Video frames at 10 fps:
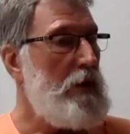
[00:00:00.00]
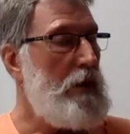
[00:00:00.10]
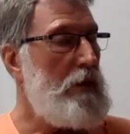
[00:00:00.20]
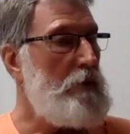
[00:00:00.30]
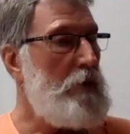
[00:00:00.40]

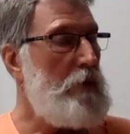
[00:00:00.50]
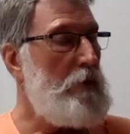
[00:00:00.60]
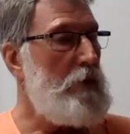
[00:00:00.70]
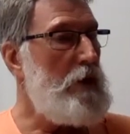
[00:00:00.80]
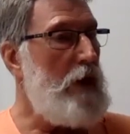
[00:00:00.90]
and we
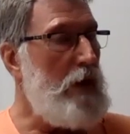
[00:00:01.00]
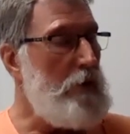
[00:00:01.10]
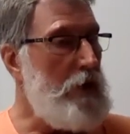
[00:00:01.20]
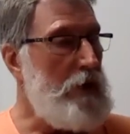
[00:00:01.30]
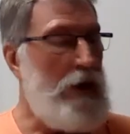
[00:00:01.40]
rely
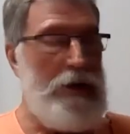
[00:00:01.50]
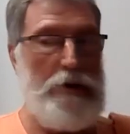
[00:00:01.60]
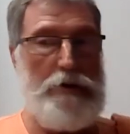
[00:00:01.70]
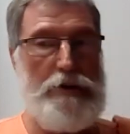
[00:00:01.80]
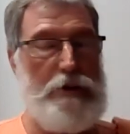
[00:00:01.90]
on their
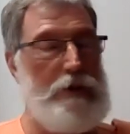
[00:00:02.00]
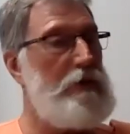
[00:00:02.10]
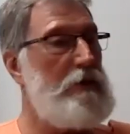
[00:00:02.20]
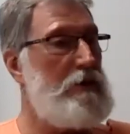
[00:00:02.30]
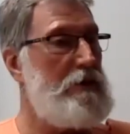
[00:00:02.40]

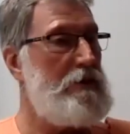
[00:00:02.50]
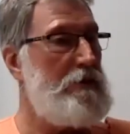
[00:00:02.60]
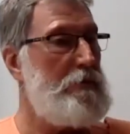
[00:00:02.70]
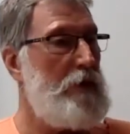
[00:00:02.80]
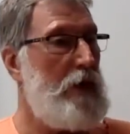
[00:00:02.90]
diagnosis,
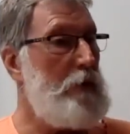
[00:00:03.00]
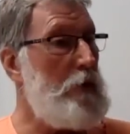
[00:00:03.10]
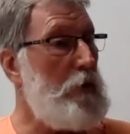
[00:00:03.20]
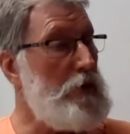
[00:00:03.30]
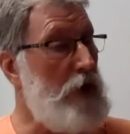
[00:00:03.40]
and we
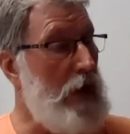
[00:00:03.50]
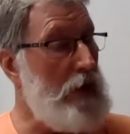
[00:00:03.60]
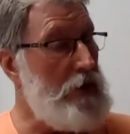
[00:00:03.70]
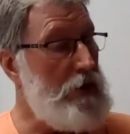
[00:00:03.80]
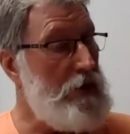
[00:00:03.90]
won't
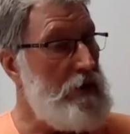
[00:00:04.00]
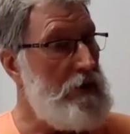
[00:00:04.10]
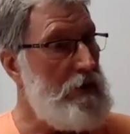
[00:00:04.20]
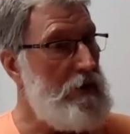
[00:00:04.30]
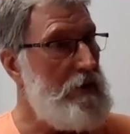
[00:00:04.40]
challenge it
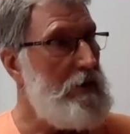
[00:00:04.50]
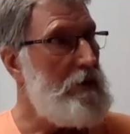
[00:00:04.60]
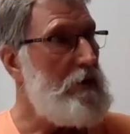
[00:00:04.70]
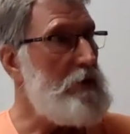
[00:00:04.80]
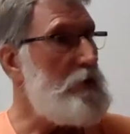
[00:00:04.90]

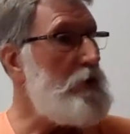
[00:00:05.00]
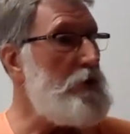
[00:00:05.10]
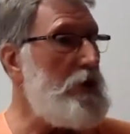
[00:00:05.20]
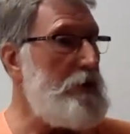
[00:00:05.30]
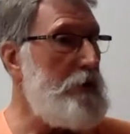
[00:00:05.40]
because we don't
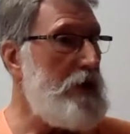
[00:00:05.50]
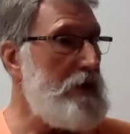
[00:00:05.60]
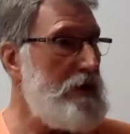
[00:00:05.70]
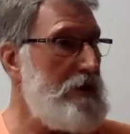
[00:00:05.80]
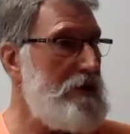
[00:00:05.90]
know any
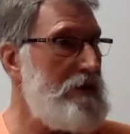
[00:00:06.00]
better.